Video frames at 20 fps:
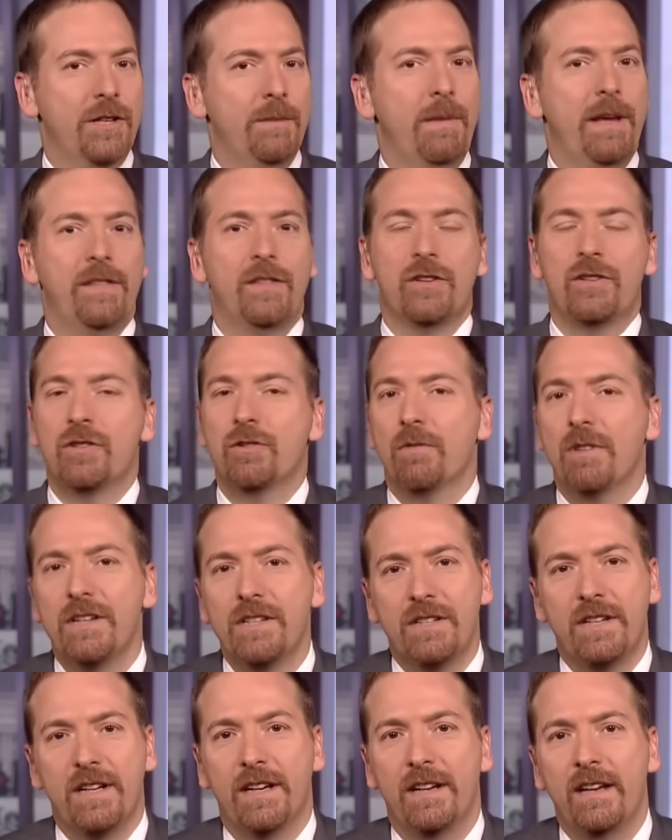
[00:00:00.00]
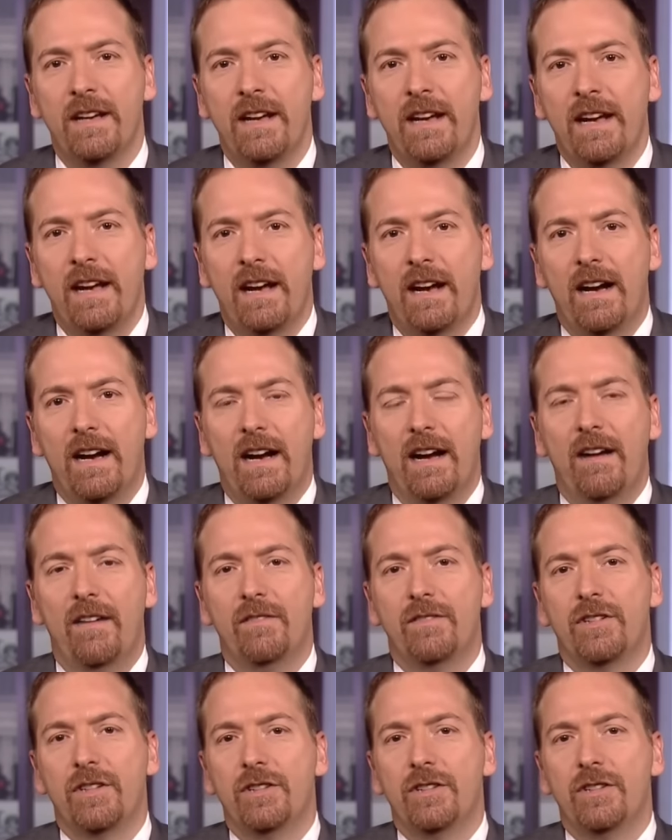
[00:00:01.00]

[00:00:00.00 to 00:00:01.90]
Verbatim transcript: She made the choice to uh,